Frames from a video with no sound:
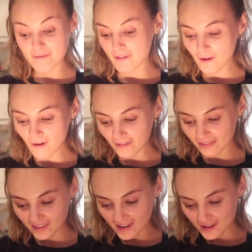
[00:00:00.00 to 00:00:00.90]

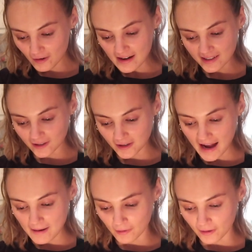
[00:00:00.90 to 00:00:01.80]
Forgot that you're actually on
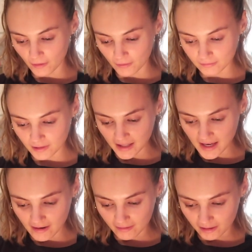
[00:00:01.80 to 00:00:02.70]
camera and not really
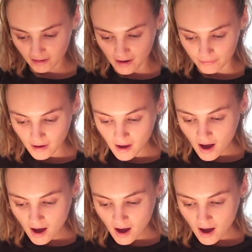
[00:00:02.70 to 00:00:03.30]
here in real life.